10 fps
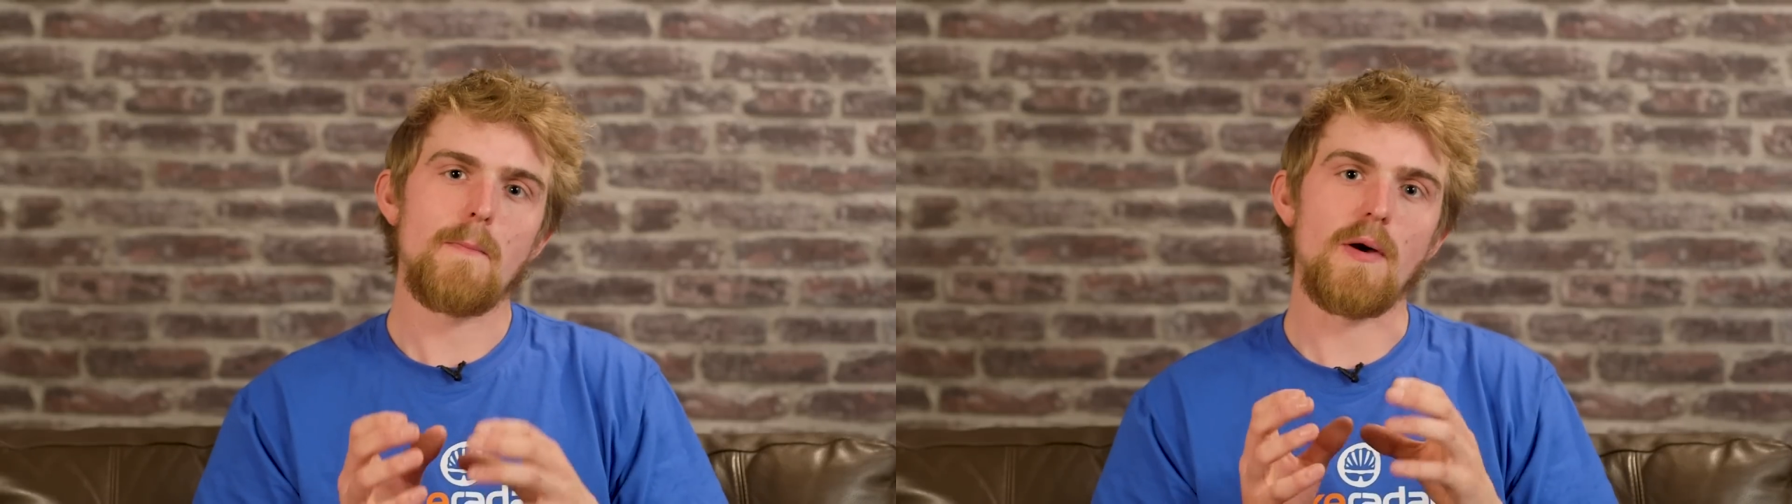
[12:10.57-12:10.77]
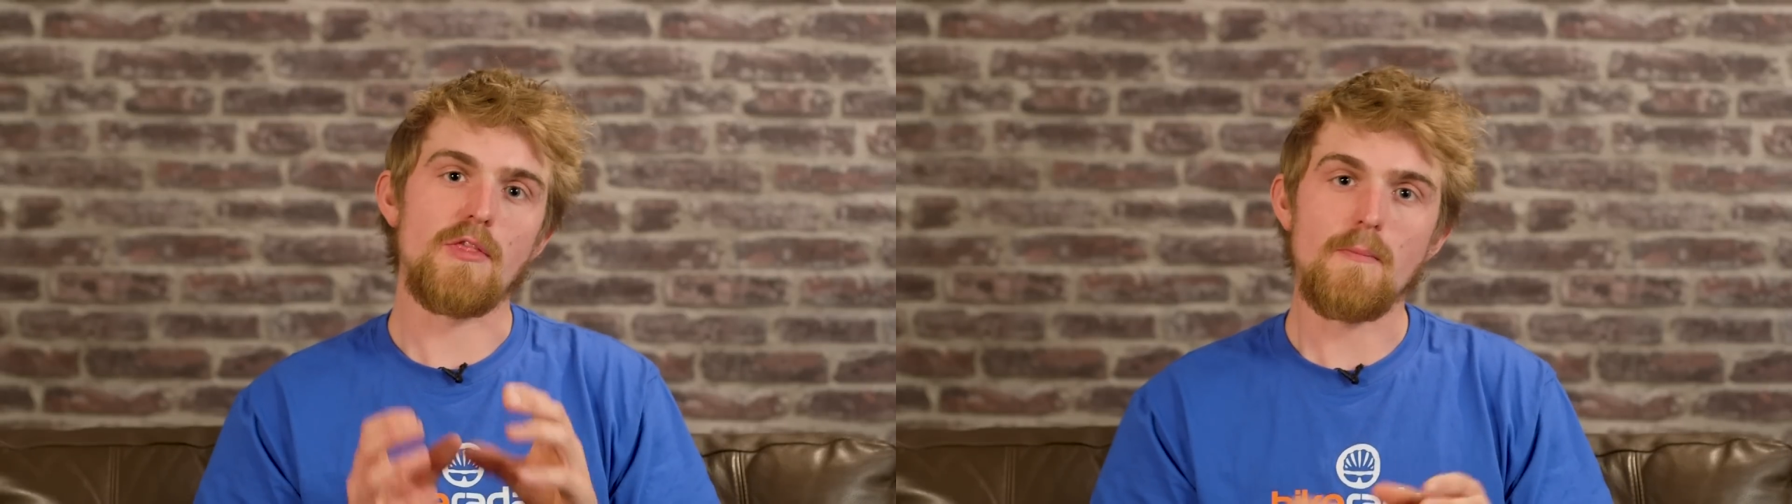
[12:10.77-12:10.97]

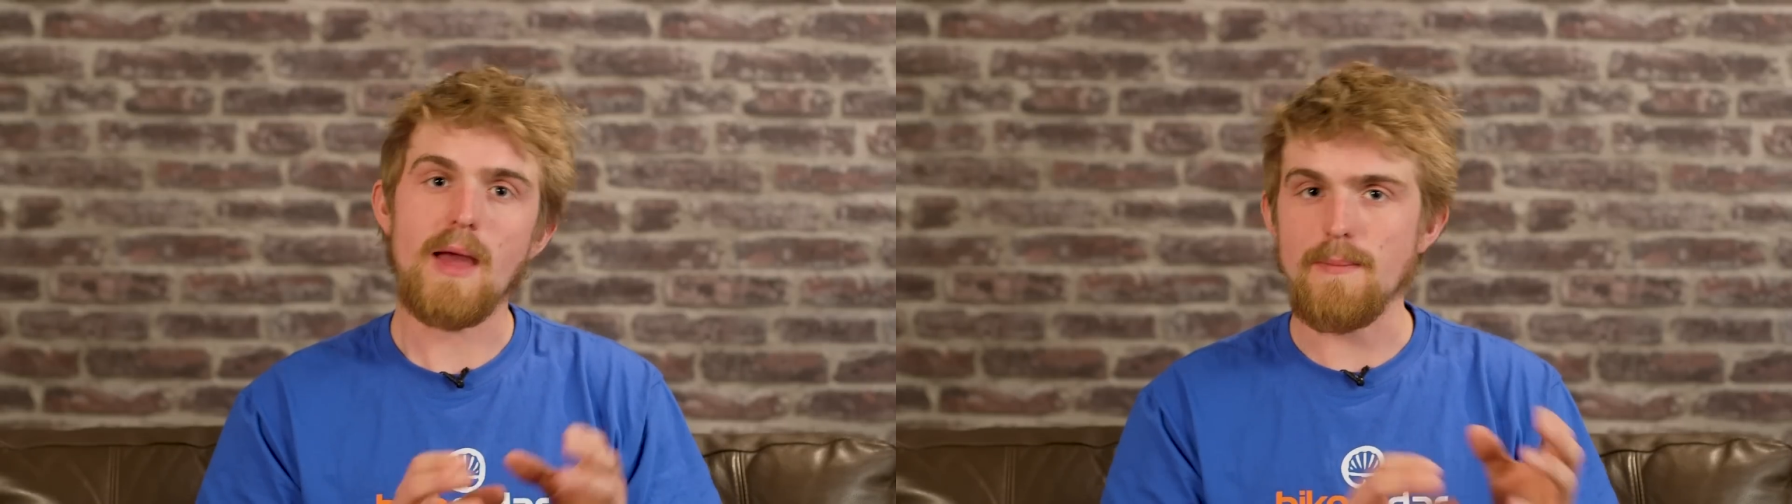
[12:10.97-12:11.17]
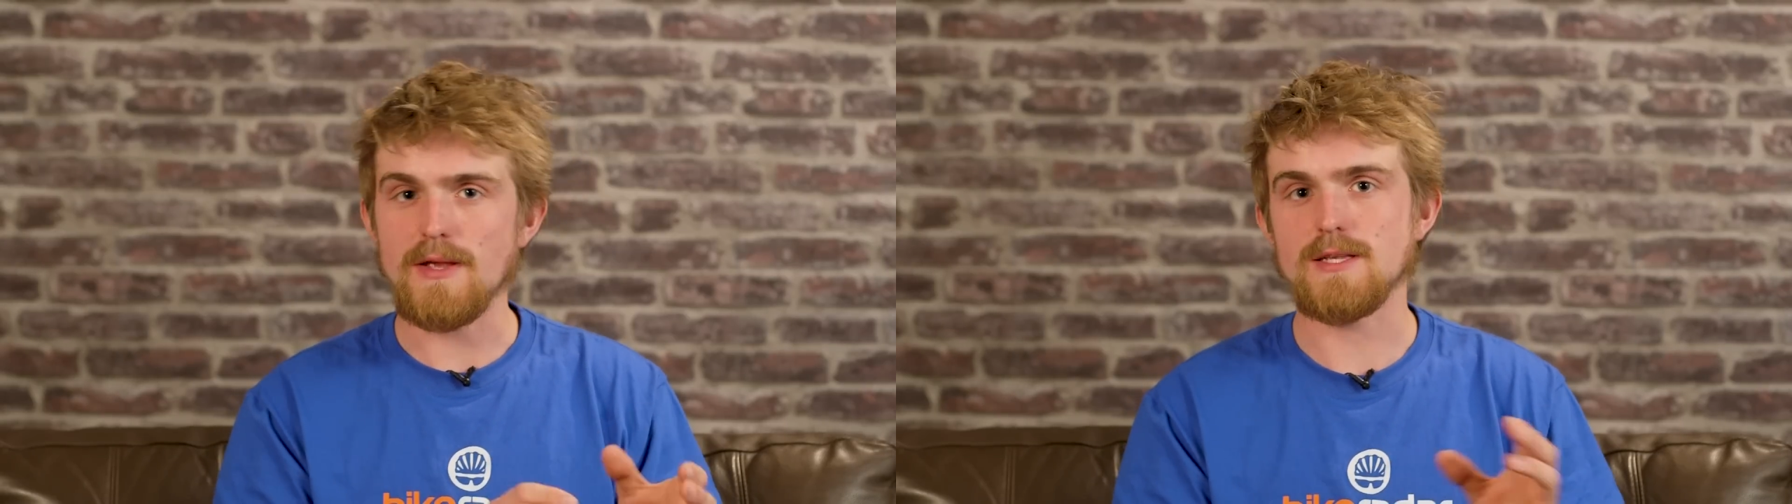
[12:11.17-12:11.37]
But there
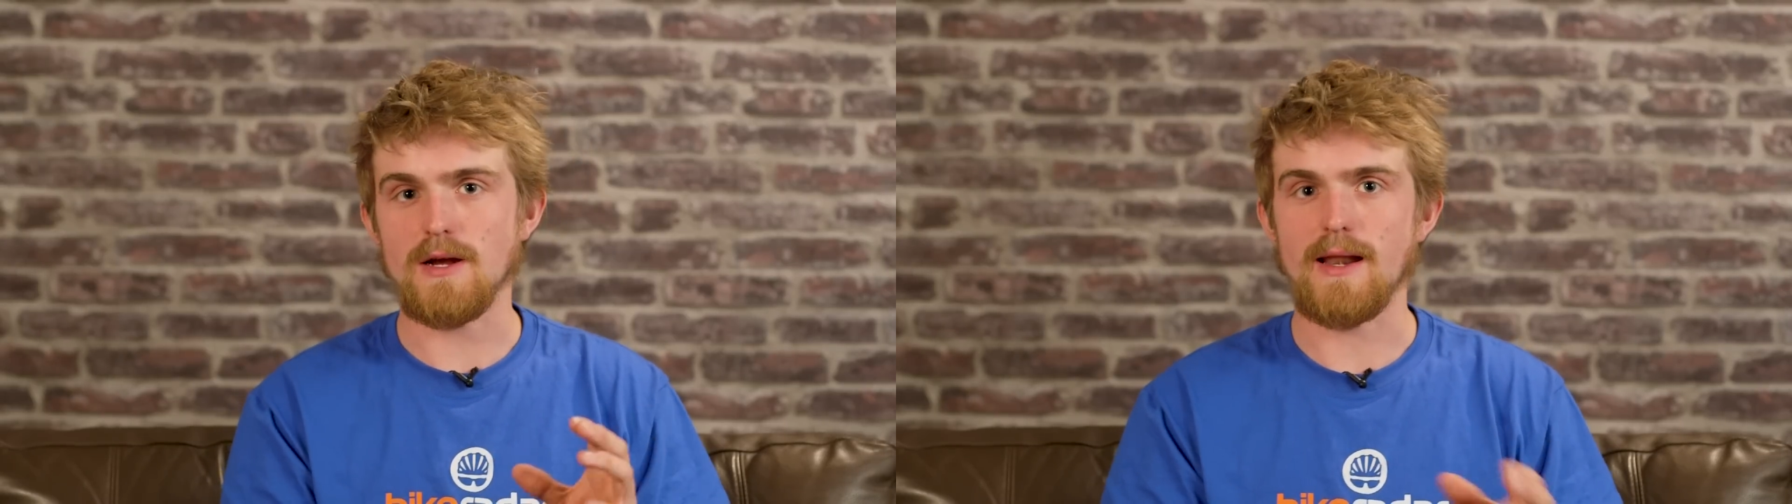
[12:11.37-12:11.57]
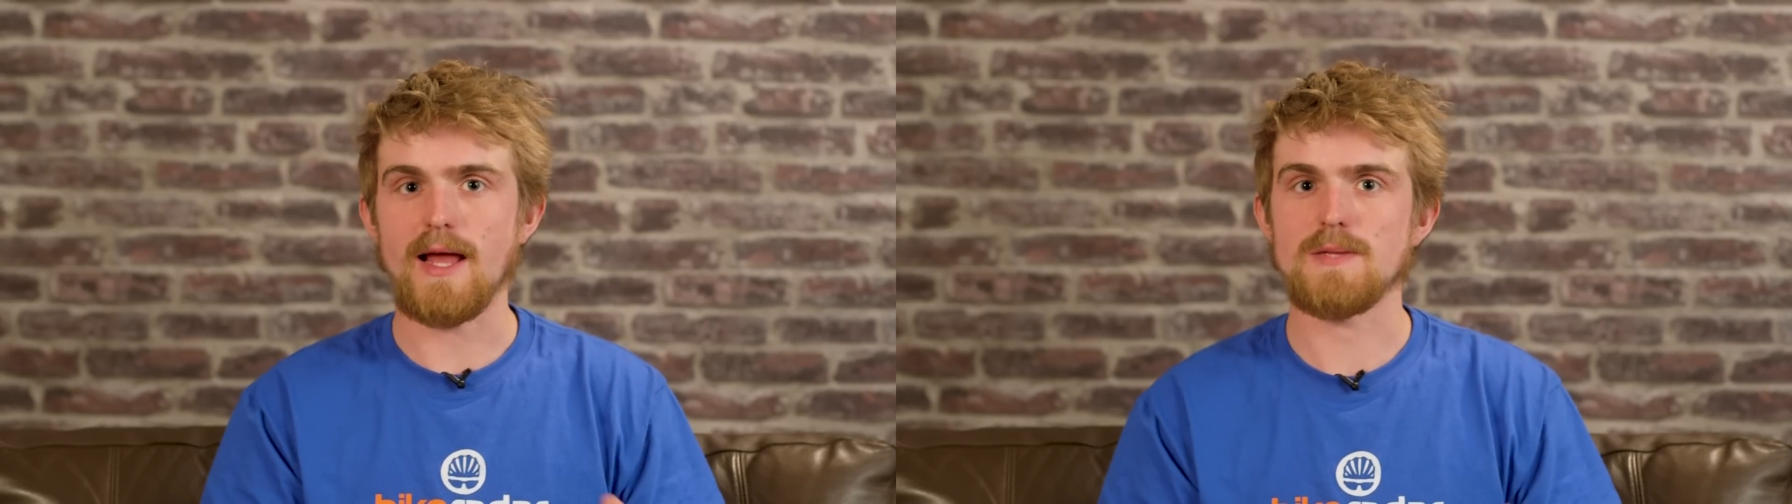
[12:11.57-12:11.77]
may be
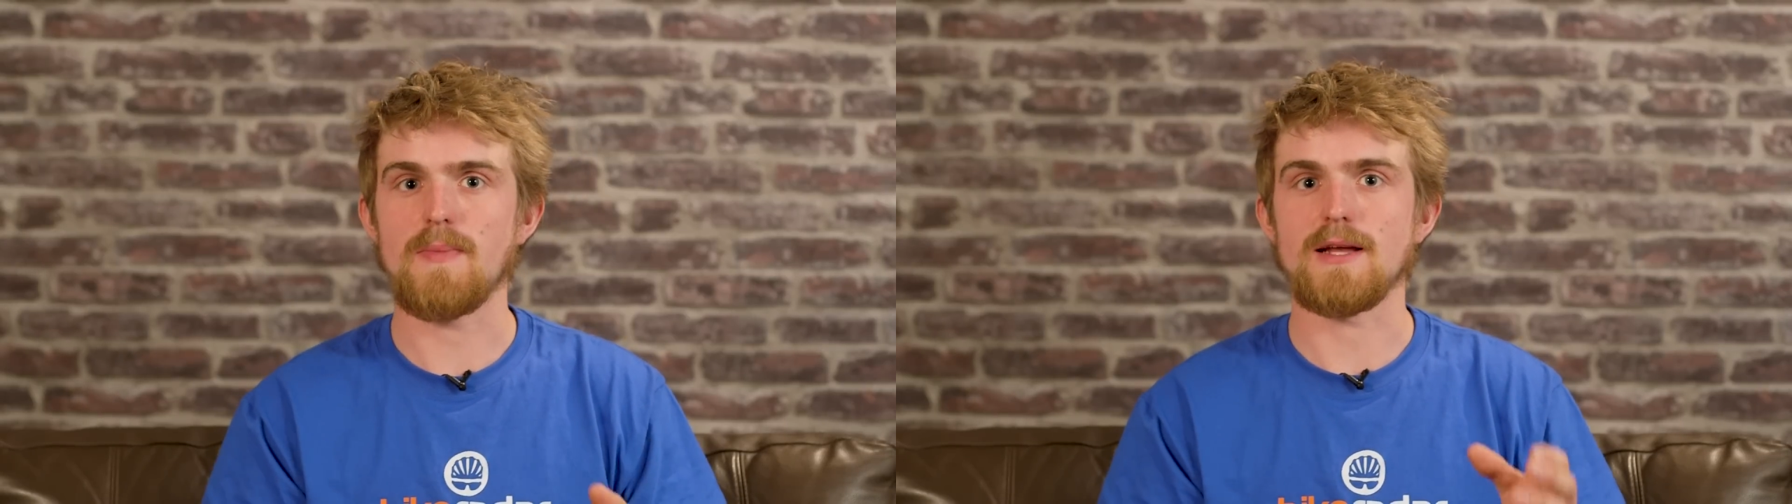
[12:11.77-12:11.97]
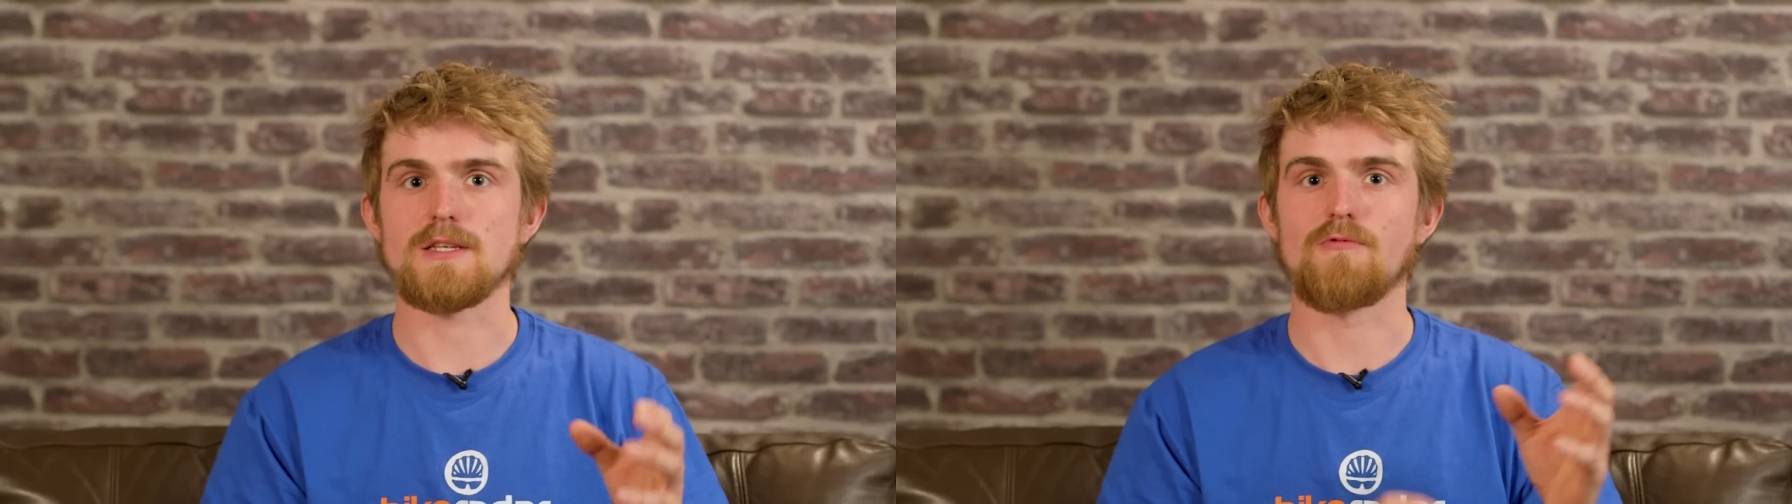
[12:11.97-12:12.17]
certain aspects